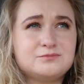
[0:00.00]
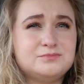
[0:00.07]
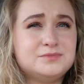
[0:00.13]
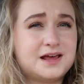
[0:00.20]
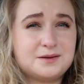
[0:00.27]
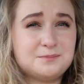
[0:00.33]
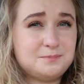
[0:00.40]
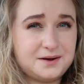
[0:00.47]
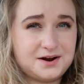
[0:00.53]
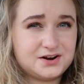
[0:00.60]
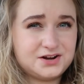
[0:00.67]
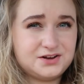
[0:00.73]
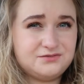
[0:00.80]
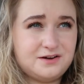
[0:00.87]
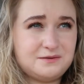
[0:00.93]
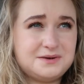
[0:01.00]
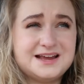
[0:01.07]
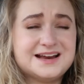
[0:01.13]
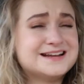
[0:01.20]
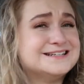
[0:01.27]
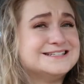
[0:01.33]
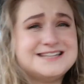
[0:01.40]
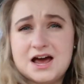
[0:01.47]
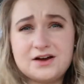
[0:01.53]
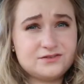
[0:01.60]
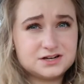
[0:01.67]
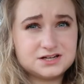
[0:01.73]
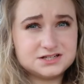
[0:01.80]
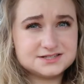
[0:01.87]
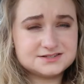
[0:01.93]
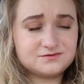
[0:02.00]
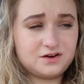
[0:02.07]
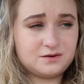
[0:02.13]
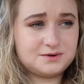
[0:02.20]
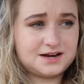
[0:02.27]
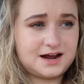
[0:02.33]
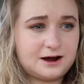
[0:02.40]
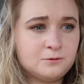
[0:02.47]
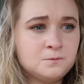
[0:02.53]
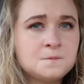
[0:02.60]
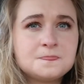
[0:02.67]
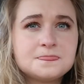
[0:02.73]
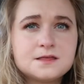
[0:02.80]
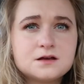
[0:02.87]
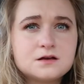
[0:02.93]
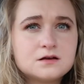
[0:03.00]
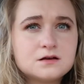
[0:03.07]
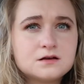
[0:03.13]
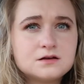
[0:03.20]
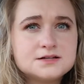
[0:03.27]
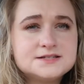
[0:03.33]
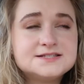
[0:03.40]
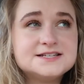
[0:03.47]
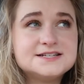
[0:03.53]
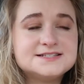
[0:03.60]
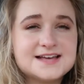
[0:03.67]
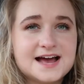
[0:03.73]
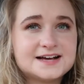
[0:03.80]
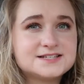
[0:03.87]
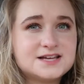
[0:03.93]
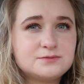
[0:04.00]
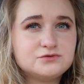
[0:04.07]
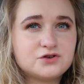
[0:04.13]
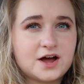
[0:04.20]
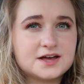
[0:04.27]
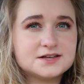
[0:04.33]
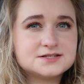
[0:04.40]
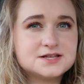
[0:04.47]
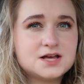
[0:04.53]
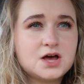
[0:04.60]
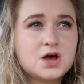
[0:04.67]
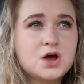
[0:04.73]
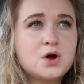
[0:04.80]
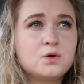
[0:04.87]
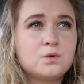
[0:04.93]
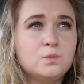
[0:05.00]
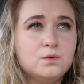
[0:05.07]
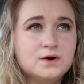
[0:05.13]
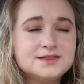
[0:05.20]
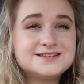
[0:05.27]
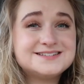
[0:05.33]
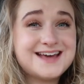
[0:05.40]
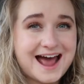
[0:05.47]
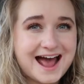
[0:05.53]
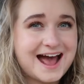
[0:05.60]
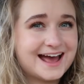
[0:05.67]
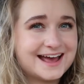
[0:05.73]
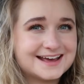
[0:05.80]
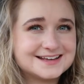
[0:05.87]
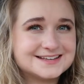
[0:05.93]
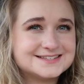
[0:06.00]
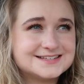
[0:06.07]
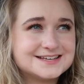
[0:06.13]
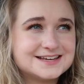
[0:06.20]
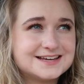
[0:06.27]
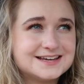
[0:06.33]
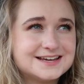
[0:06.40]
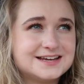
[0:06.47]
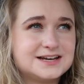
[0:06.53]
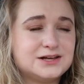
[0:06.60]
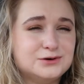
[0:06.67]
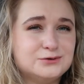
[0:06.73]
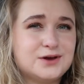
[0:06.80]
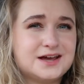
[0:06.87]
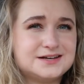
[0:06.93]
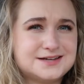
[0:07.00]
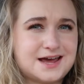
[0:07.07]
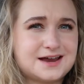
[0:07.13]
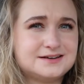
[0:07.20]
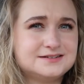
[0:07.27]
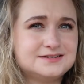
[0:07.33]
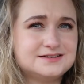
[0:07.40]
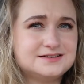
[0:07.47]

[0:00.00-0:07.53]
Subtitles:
Like, it barely fit me and it definitely doesn't fit me now. It's the exact same dress with tags in a UK 10.